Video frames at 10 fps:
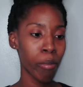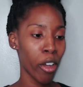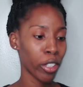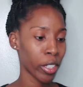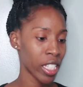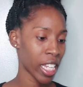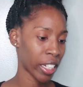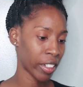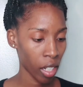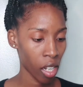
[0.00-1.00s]
small little
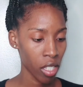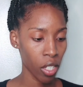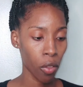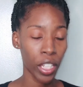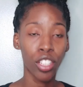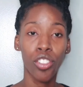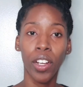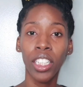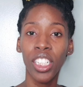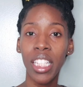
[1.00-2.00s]
container. So the
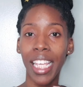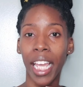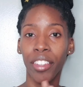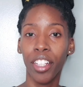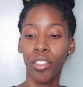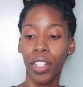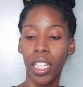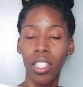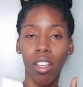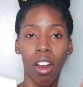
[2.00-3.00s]
instructions and the
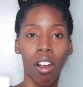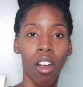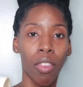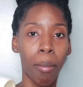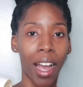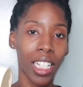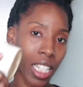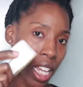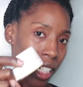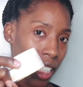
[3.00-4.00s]
ingredients are on the box
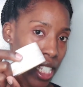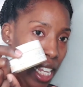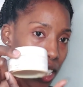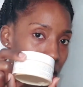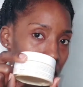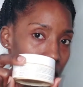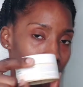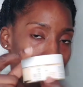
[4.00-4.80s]
and the container.